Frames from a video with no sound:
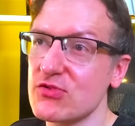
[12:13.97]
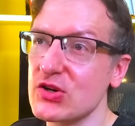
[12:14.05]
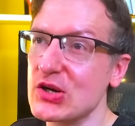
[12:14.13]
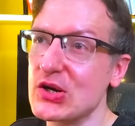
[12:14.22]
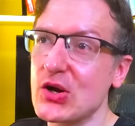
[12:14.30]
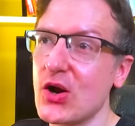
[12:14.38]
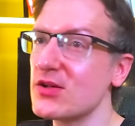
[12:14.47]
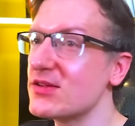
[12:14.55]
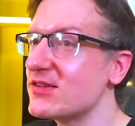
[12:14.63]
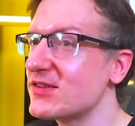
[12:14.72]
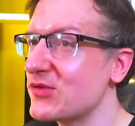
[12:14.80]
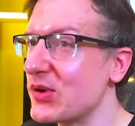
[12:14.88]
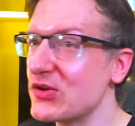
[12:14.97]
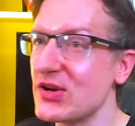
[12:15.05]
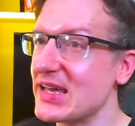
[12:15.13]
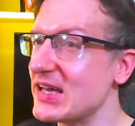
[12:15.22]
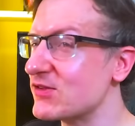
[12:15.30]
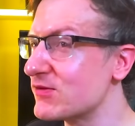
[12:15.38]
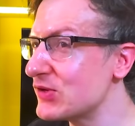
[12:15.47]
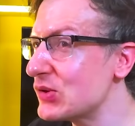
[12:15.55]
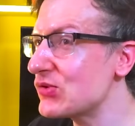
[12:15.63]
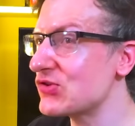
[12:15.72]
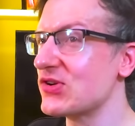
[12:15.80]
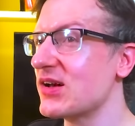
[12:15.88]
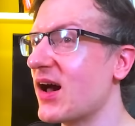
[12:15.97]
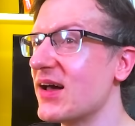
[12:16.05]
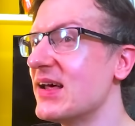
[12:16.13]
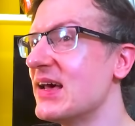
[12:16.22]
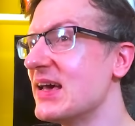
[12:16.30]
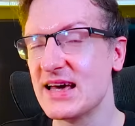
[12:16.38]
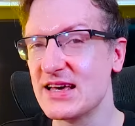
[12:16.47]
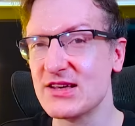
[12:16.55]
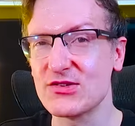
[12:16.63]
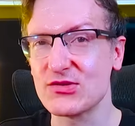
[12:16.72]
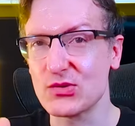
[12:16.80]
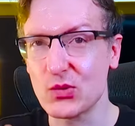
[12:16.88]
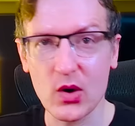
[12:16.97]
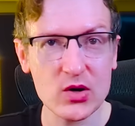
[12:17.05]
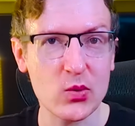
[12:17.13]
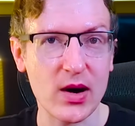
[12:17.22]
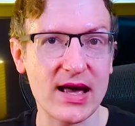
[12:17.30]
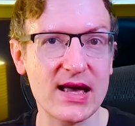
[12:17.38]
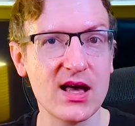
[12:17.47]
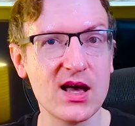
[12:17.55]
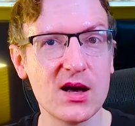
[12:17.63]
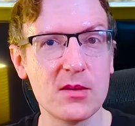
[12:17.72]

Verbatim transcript: regardless of whether it gets views or not, is one way,